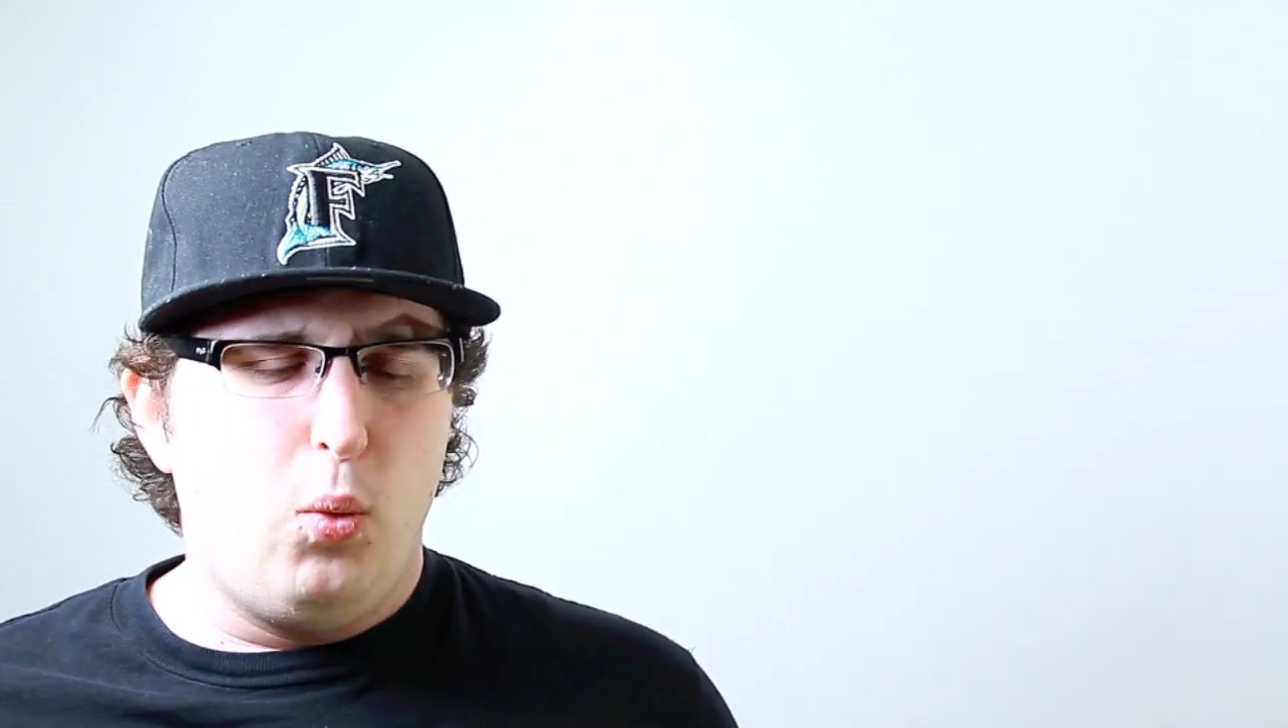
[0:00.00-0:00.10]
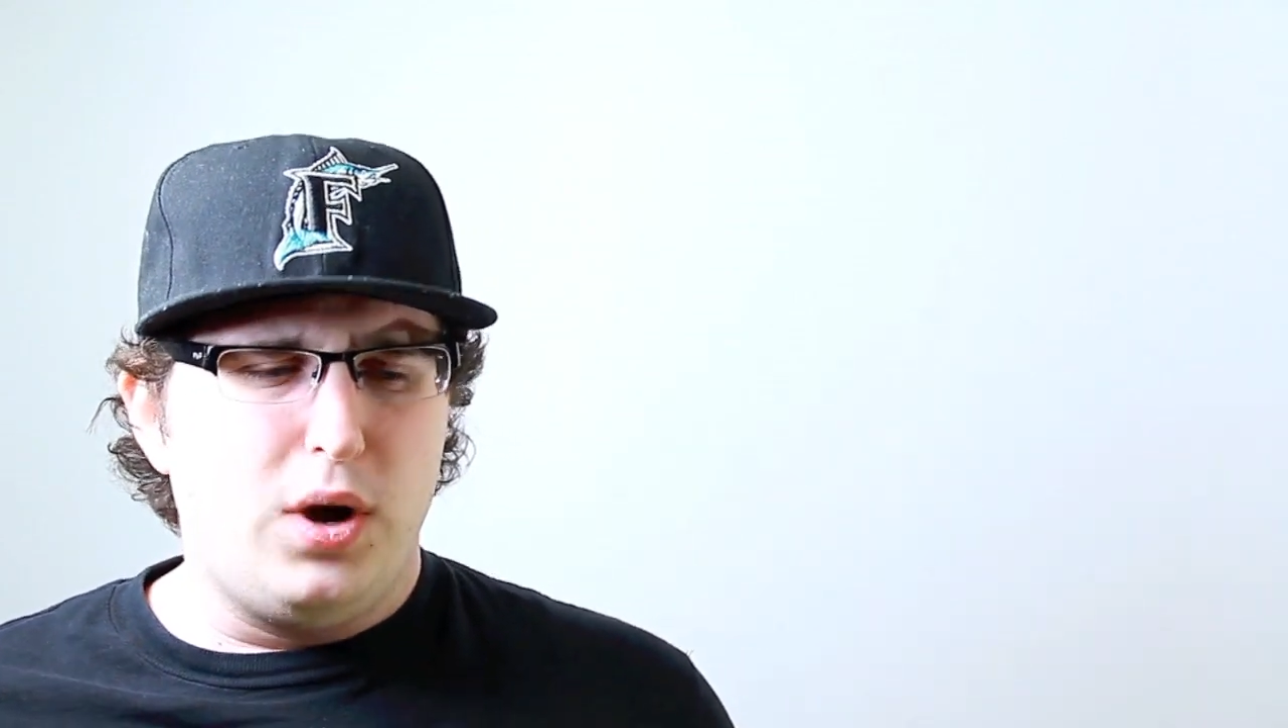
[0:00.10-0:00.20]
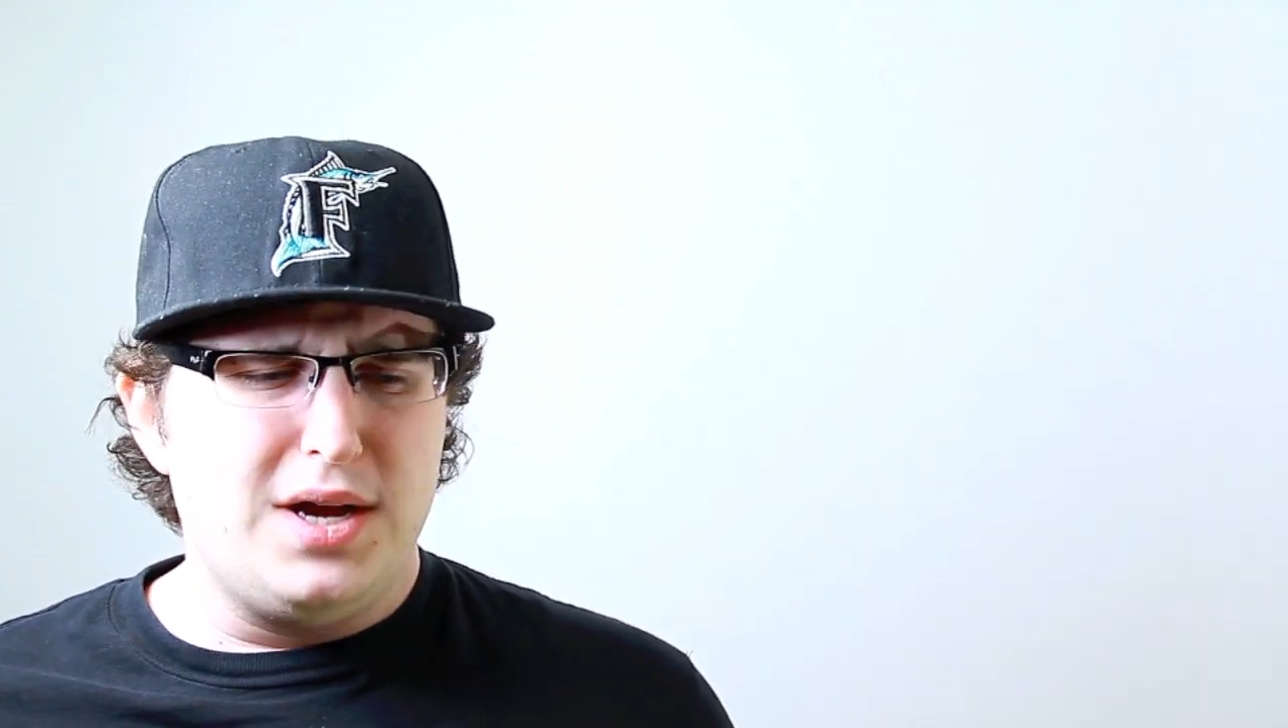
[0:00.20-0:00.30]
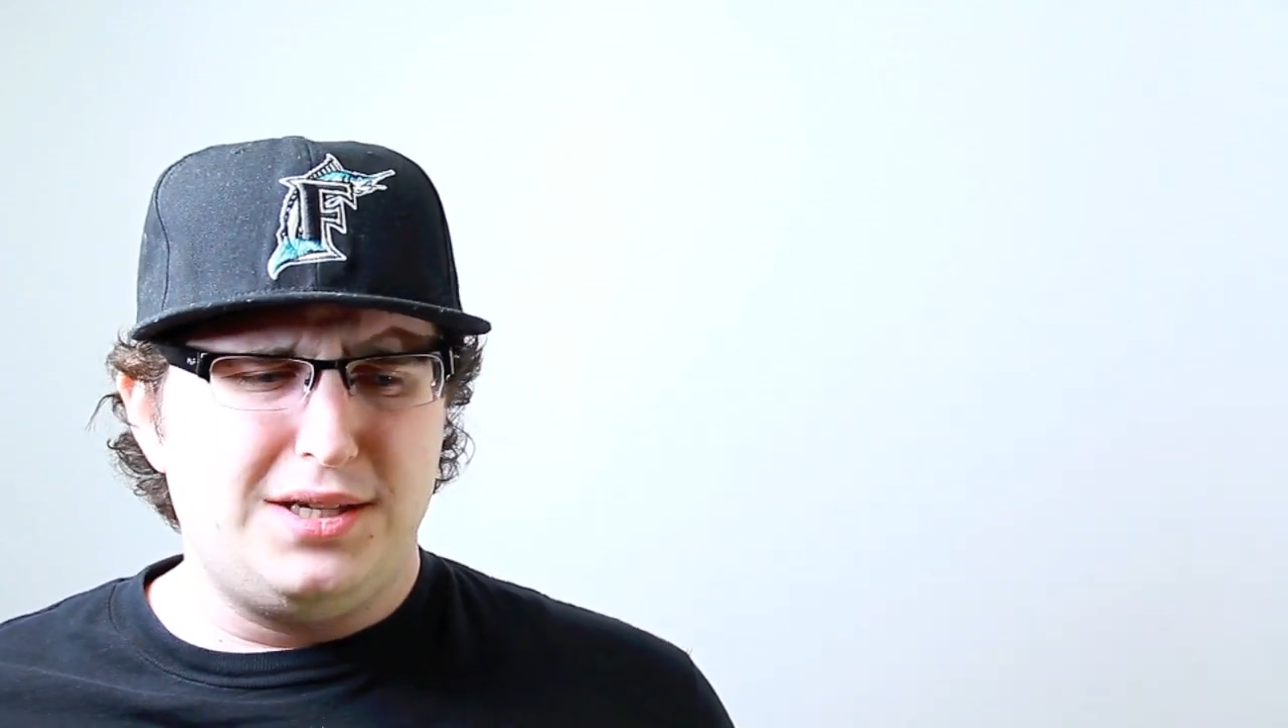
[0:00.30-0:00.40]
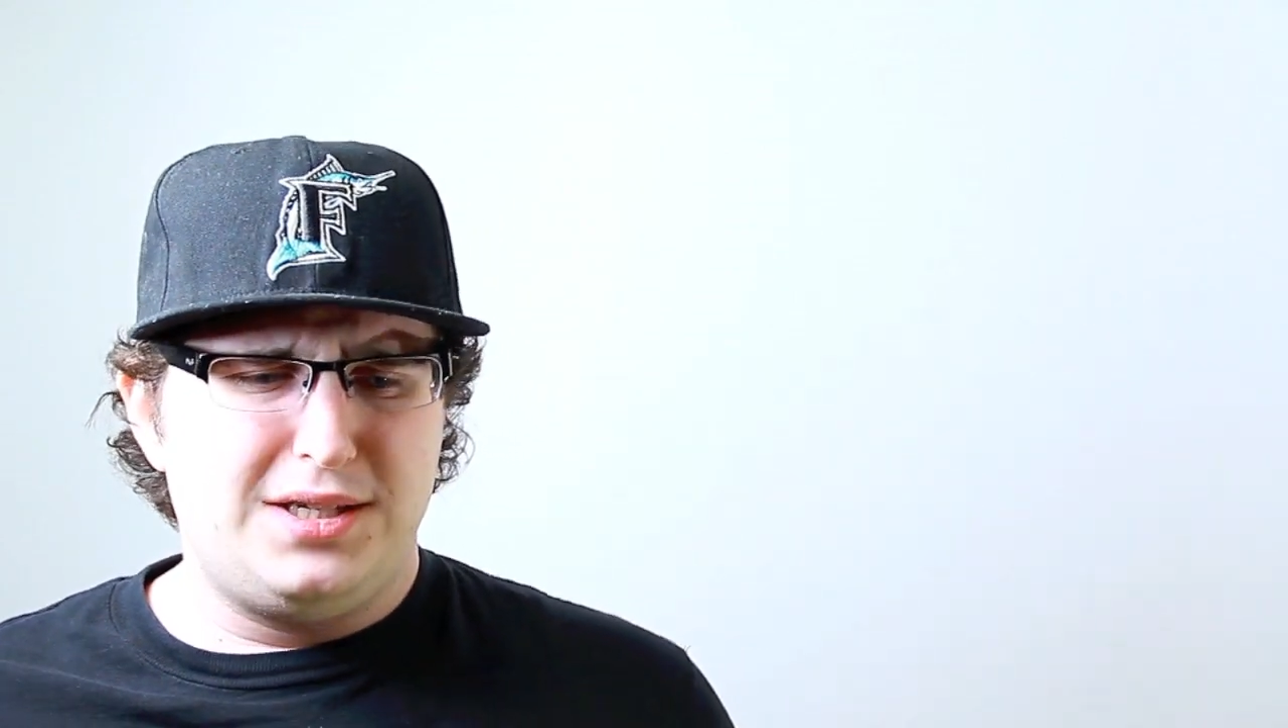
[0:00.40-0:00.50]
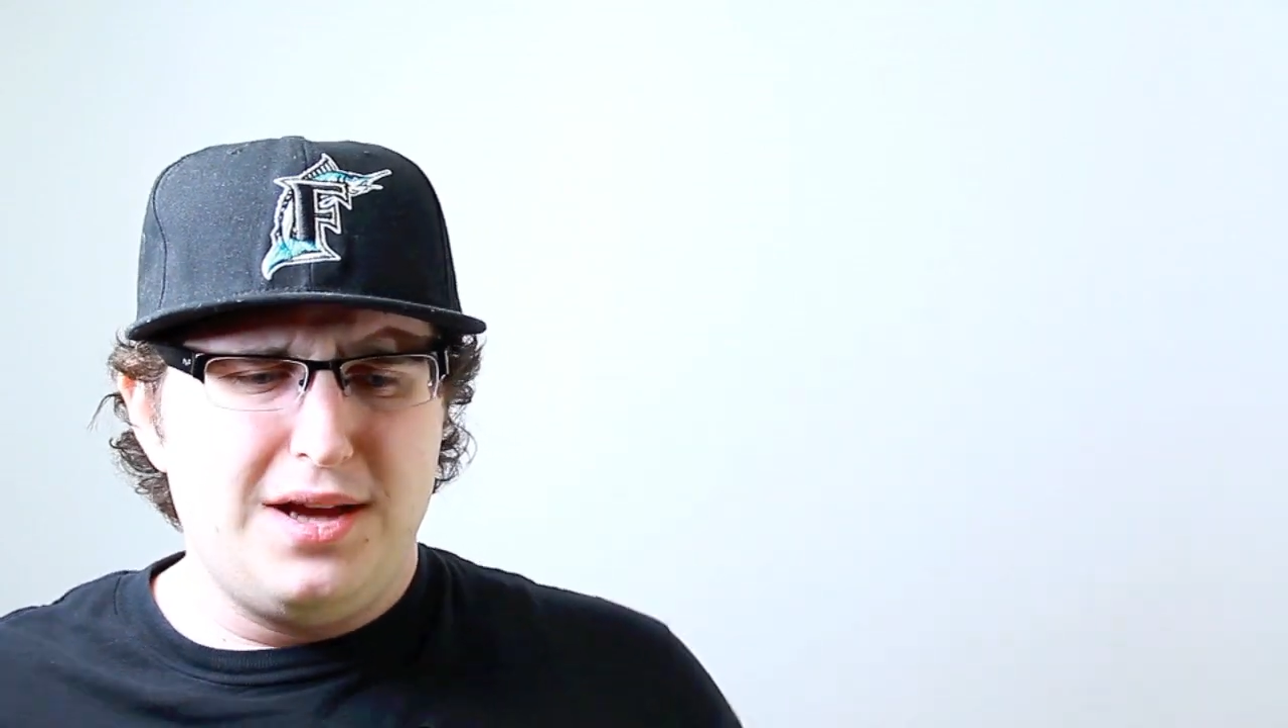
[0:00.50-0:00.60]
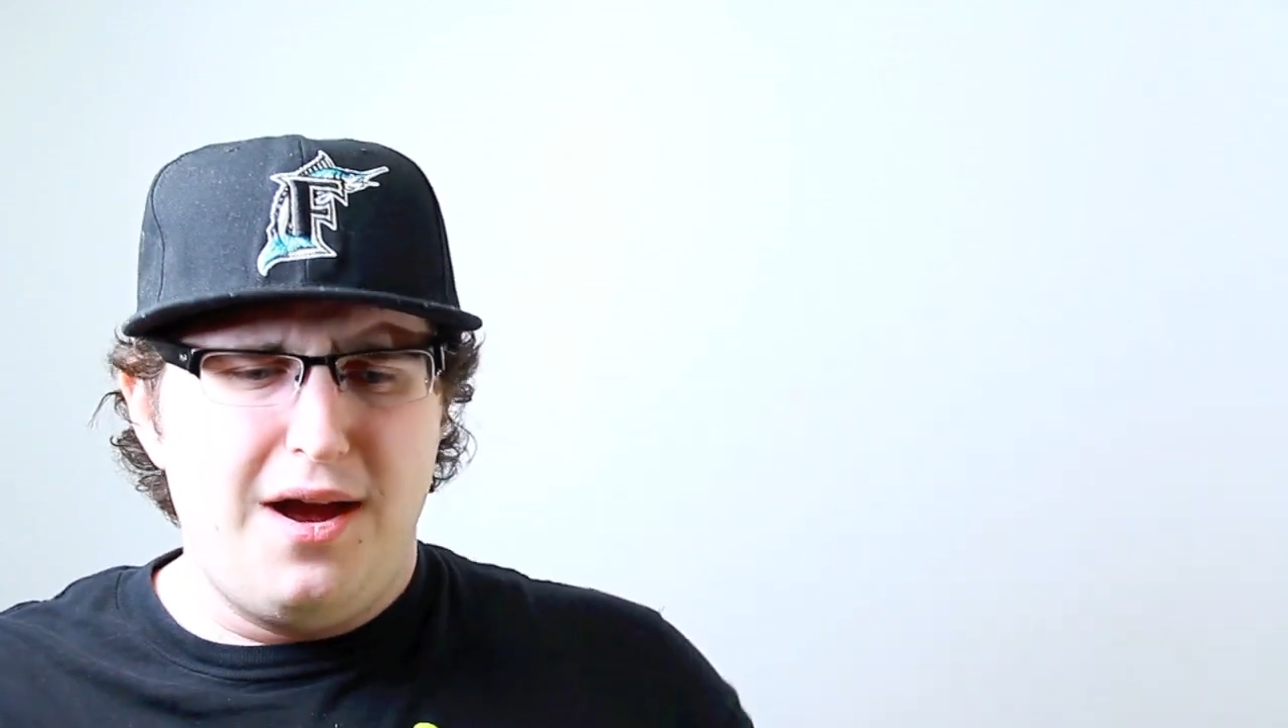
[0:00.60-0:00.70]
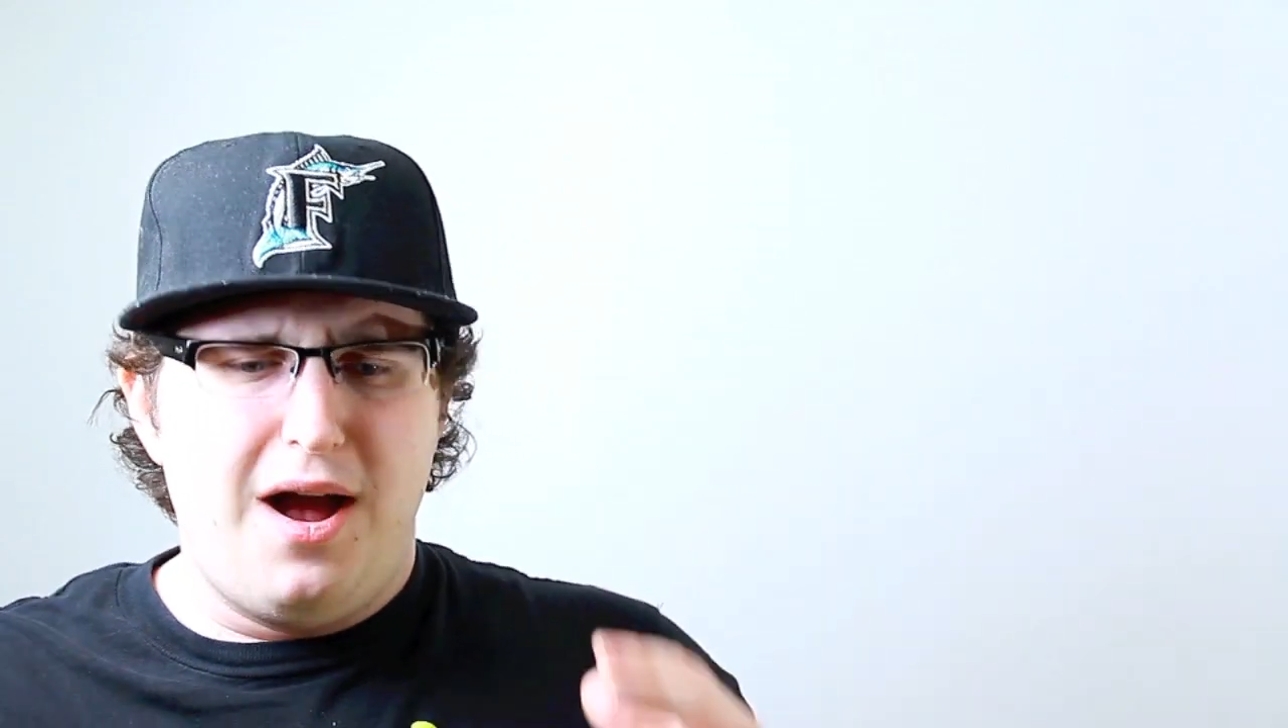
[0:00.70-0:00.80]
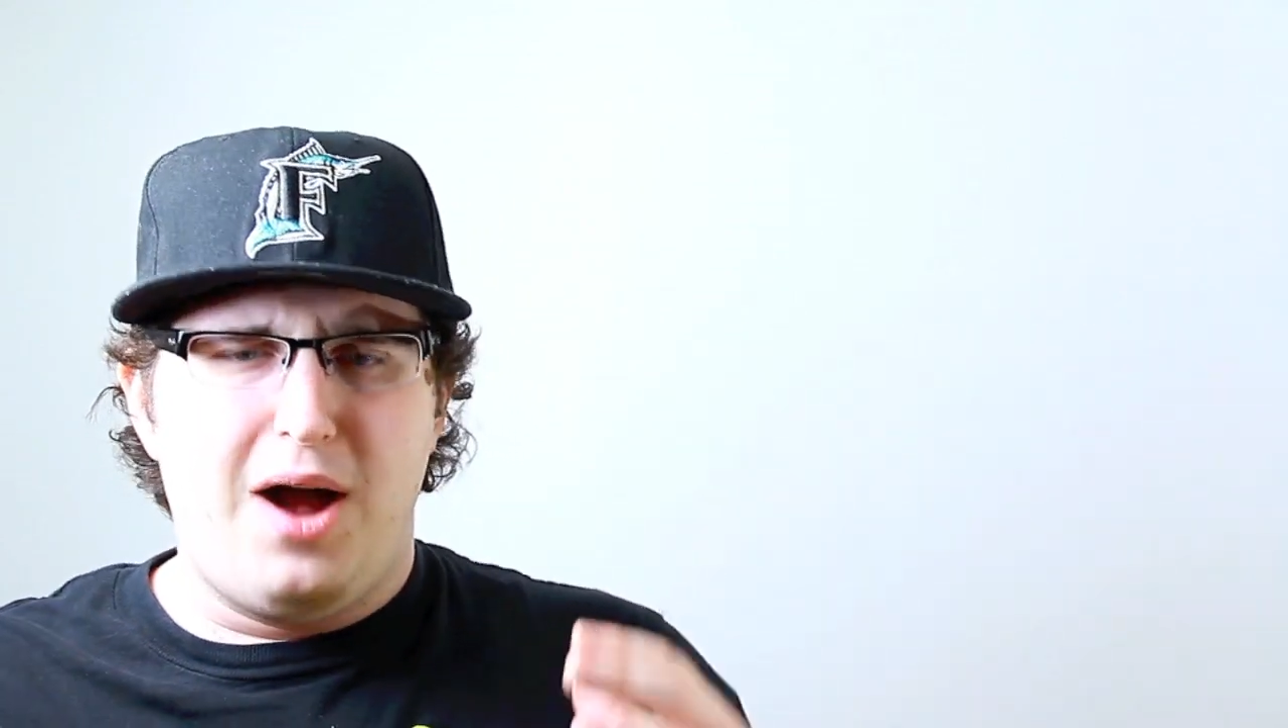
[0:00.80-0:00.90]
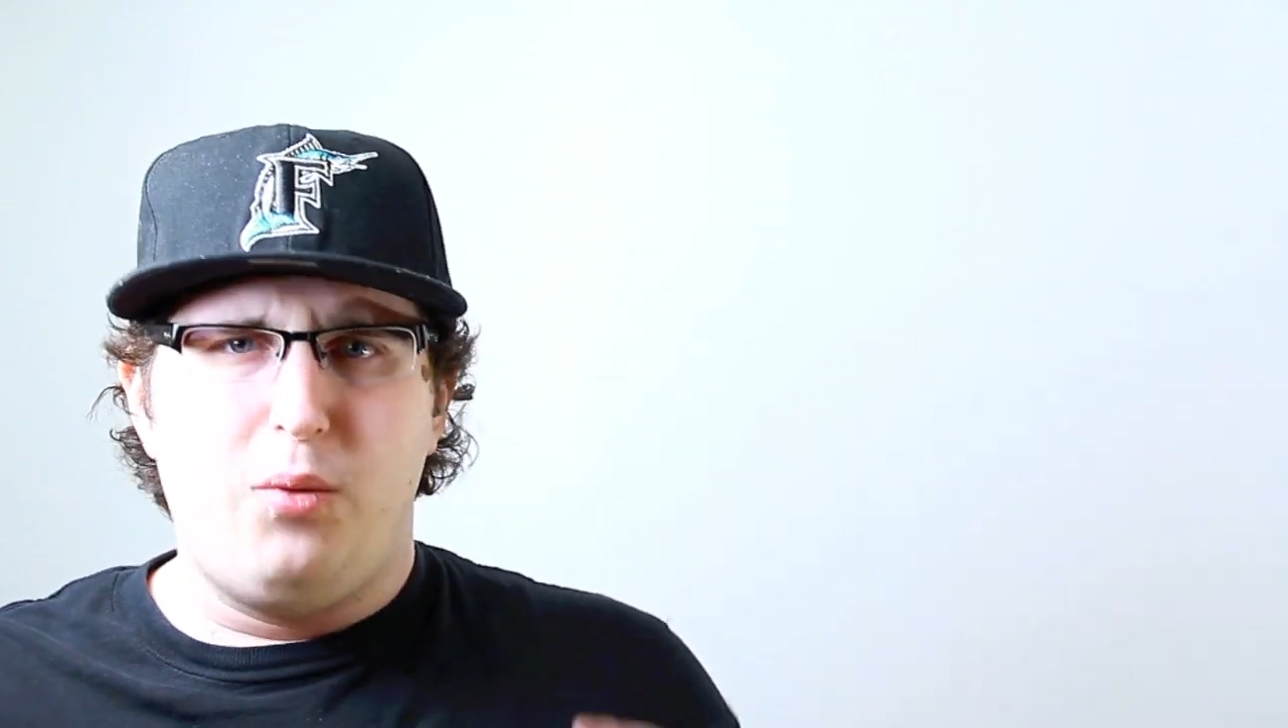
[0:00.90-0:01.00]
was
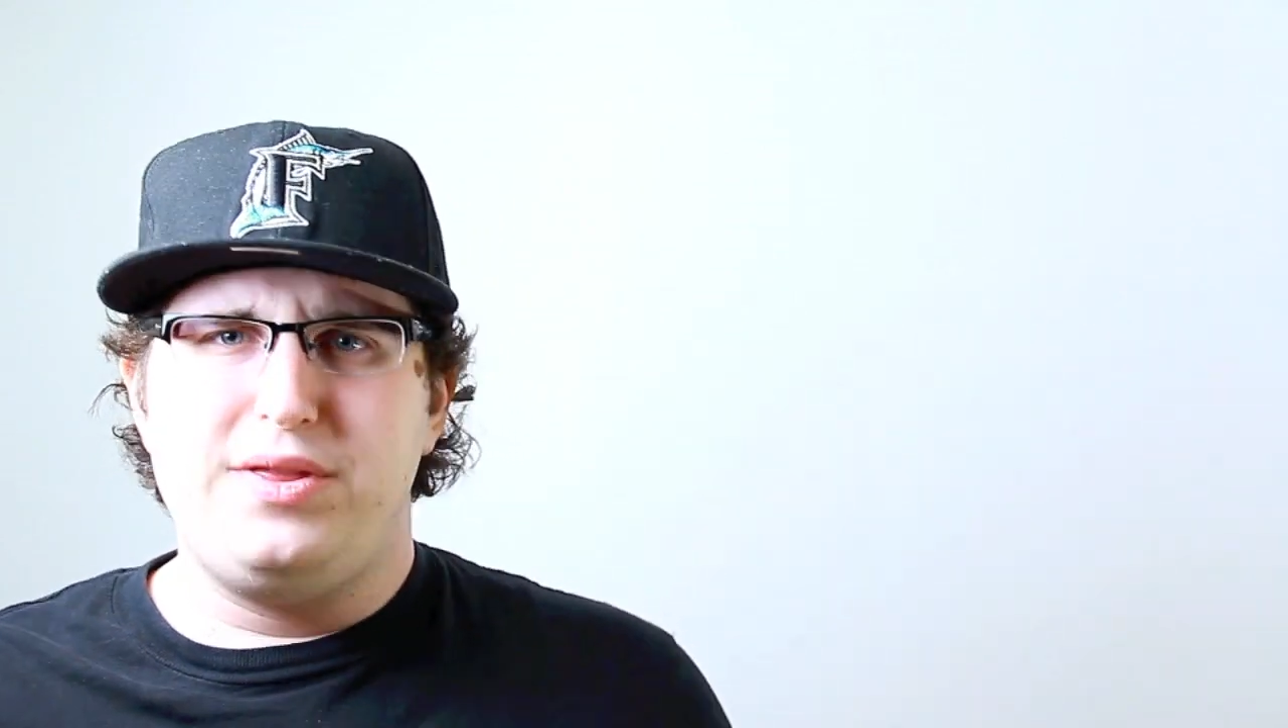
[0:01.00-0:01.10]
uh,